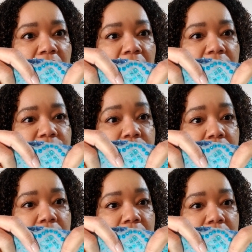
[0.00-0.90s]
Did you hear
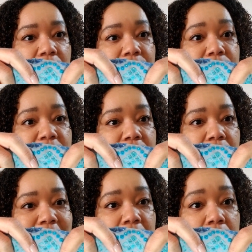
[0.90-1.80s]
that? That was my
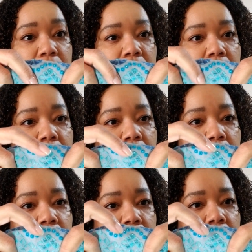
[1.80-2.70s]
stomach.
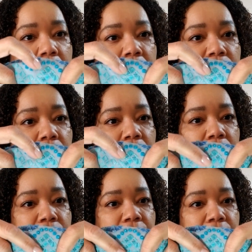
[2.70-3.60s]

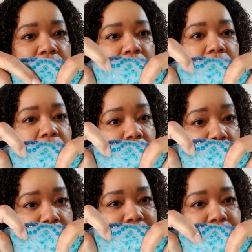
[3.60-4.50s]
Vertical, vertical,
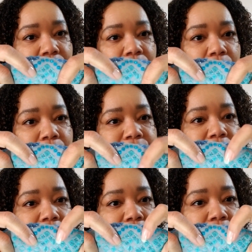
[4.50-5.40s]
correct.
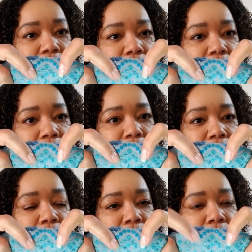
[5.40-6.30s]
Horizontal, vertical,
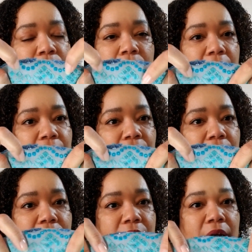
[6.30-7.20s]
incorrect.